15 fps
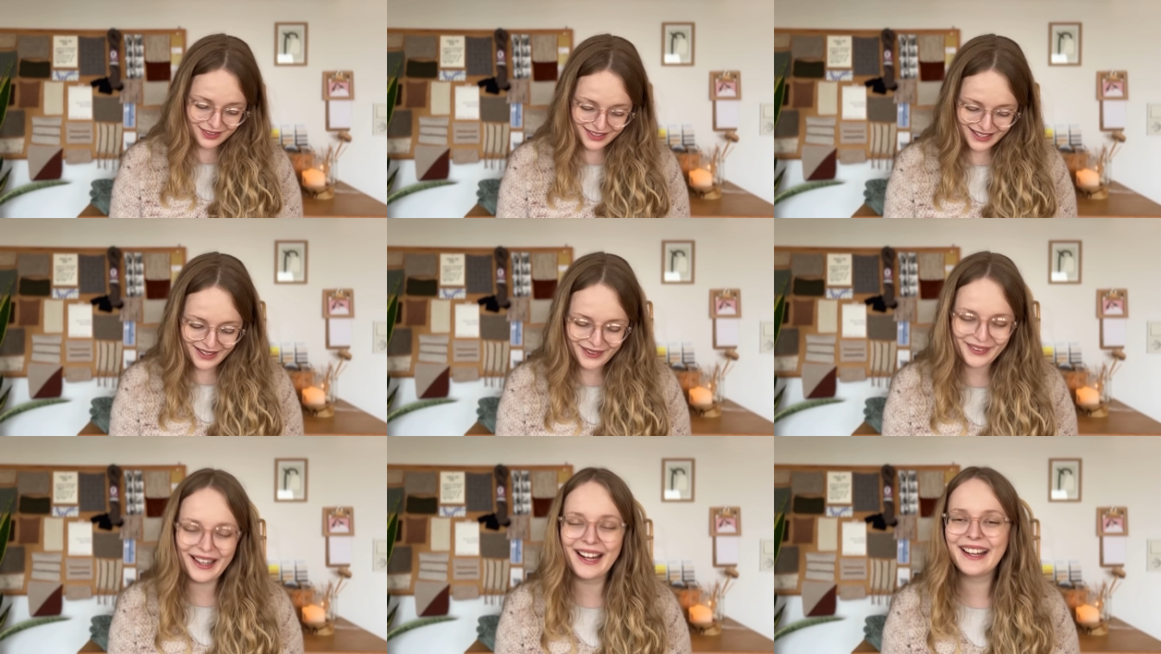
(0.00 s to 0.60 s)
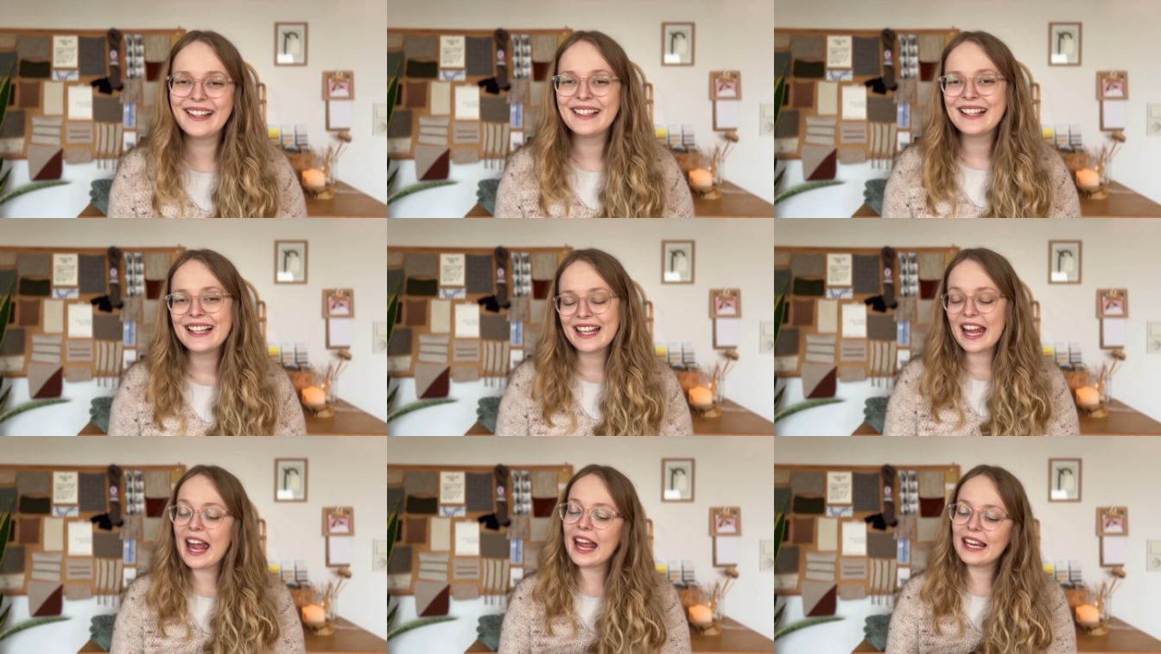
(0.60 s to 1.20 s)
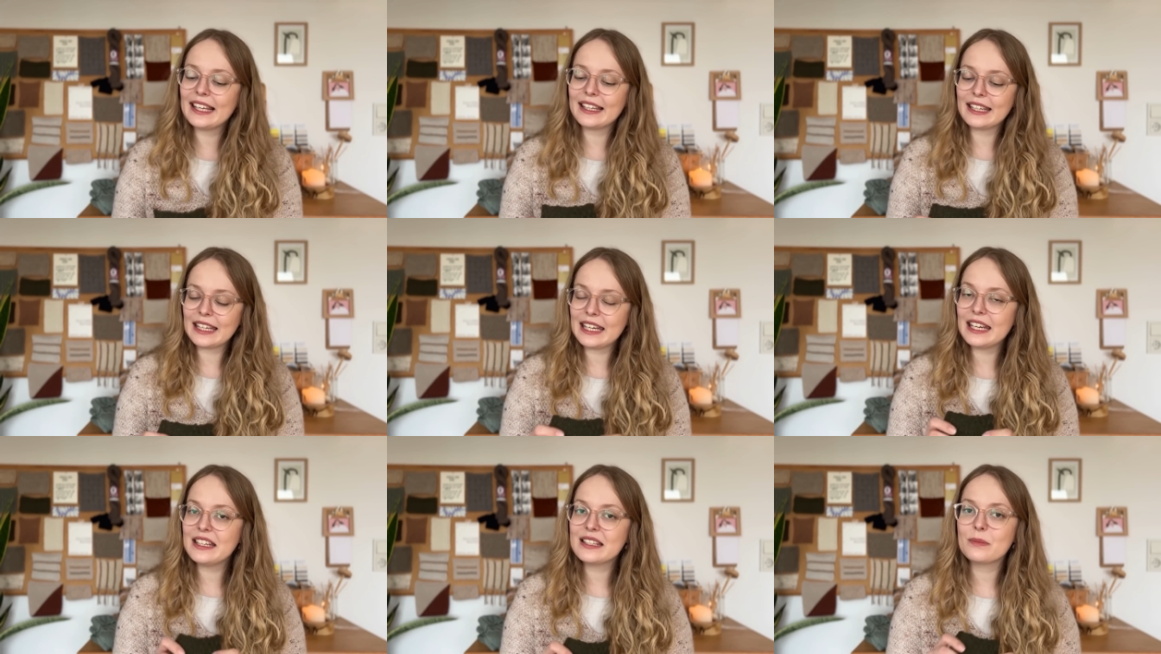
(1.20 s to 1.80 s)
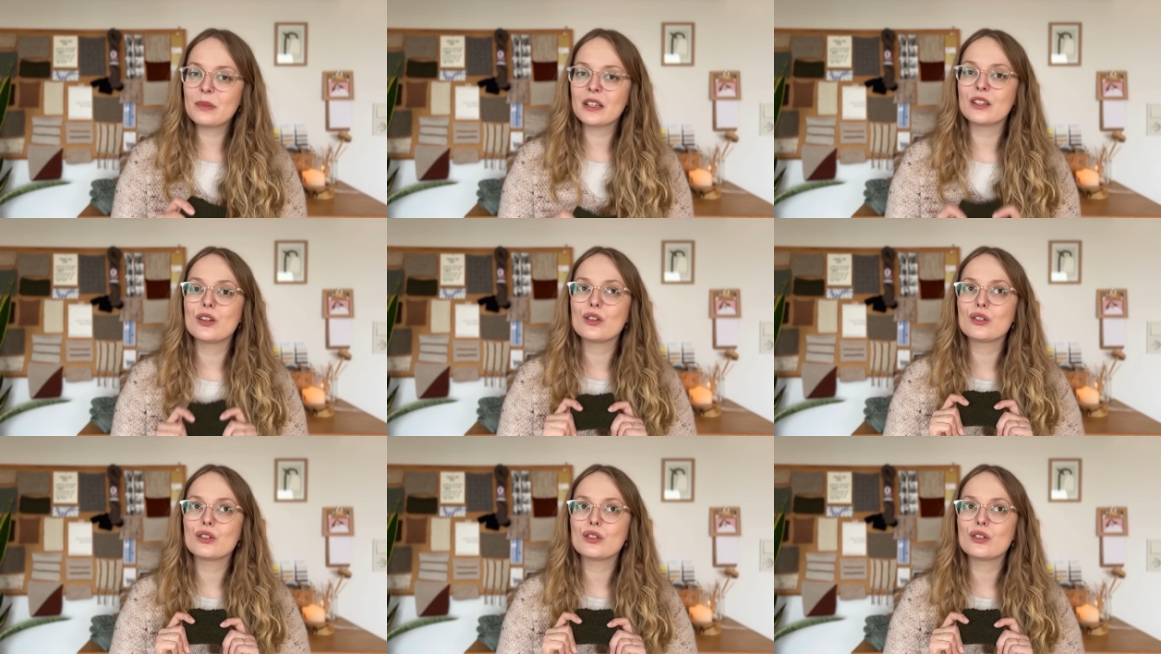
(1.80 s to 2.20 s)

So, and he's been